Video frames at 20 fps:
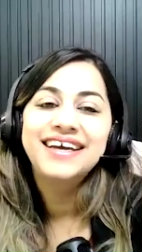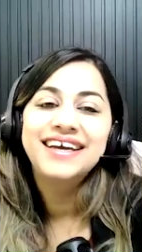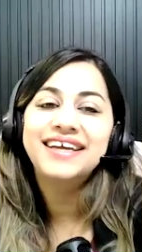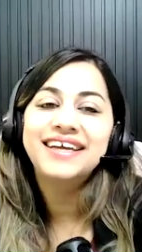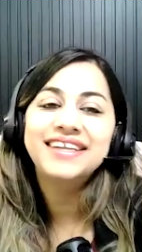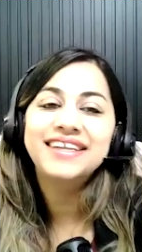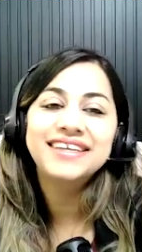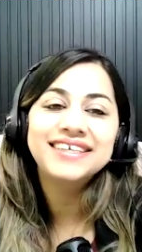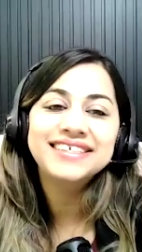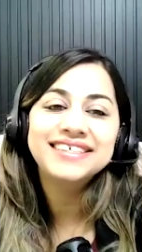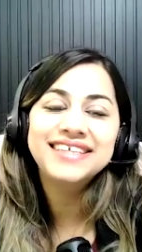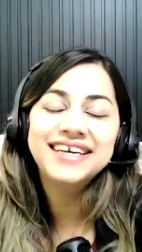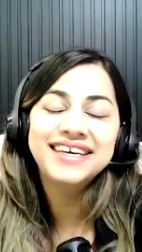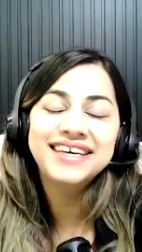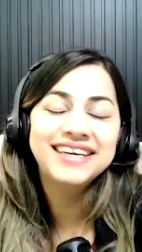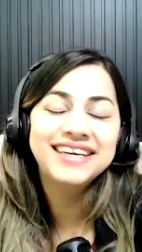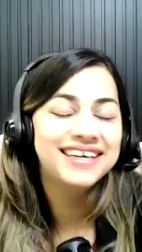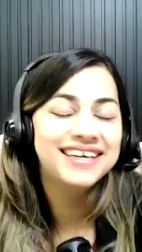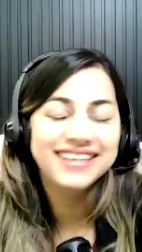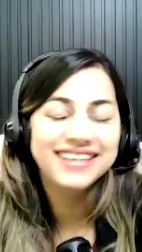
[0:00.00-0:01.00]
It is.
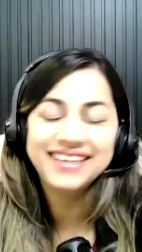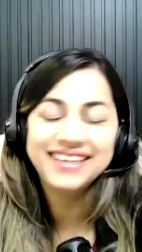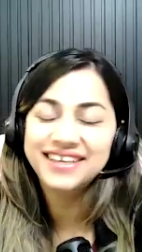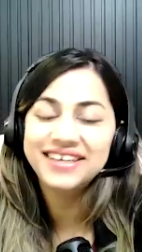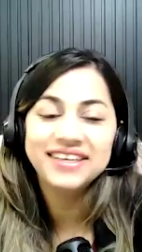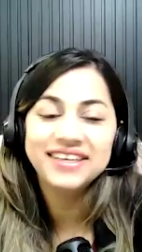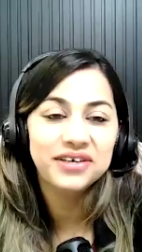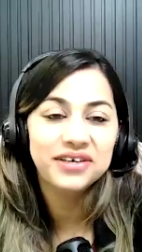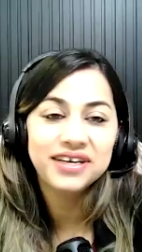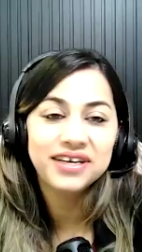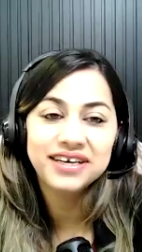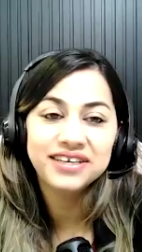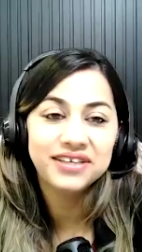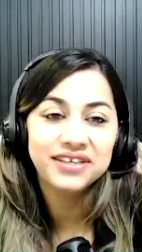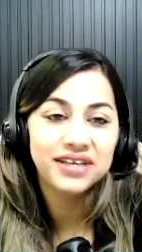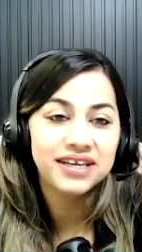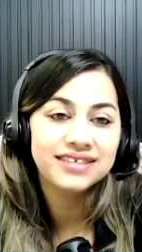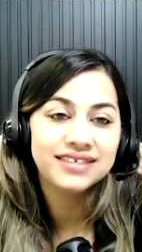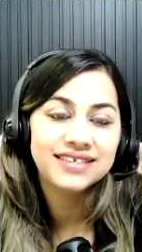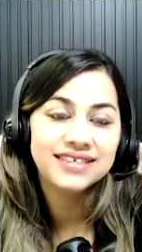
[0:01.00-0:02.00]

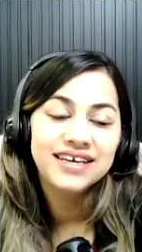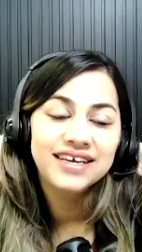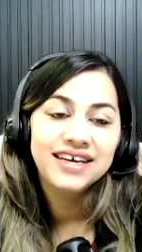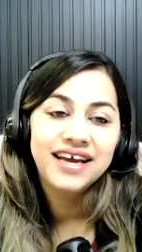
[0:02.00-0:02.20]
Great.